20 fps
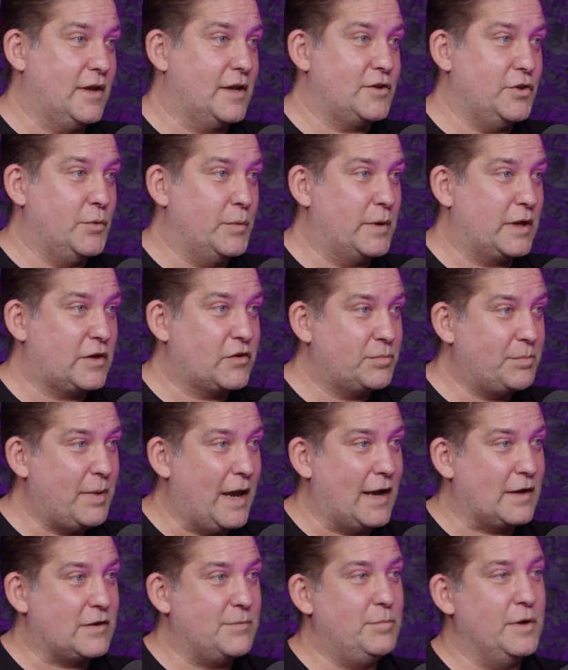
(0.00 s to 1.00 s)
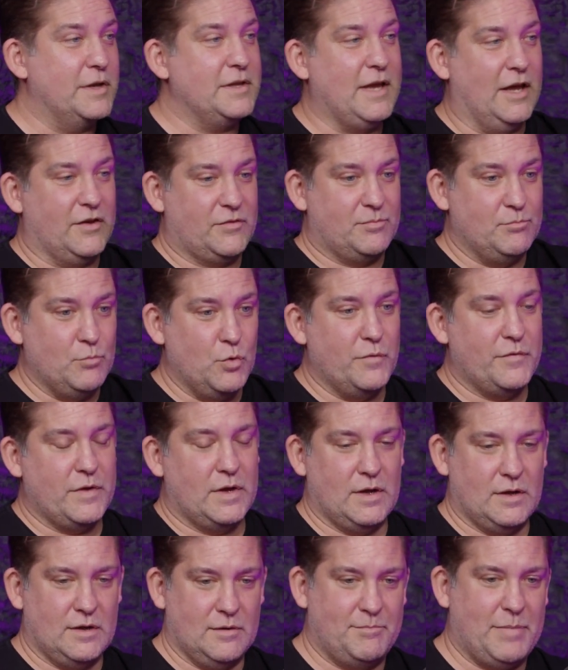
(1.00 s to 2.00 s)
like you would expect, but yes,
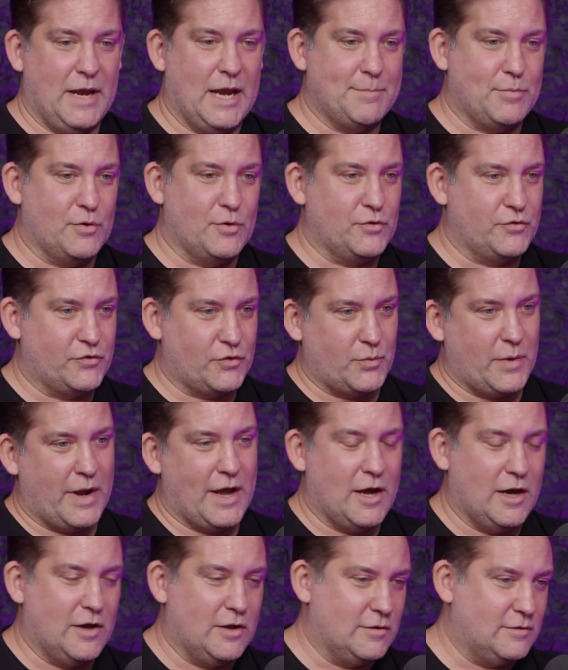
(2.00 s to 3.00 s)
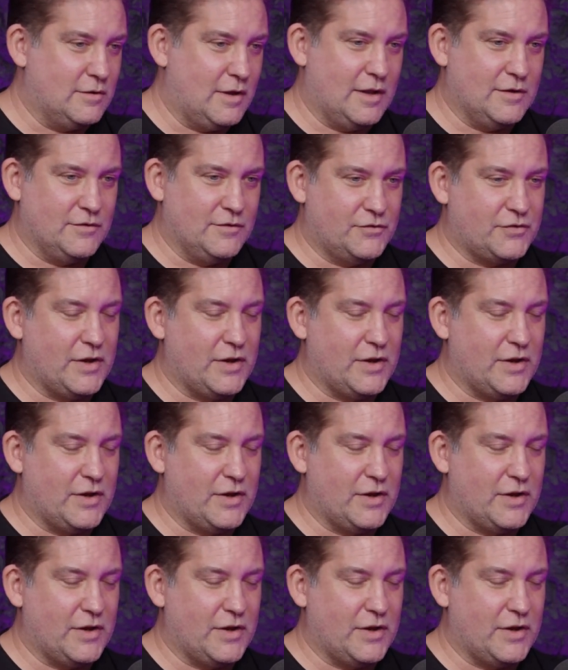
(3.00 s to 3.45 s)
moving papers around and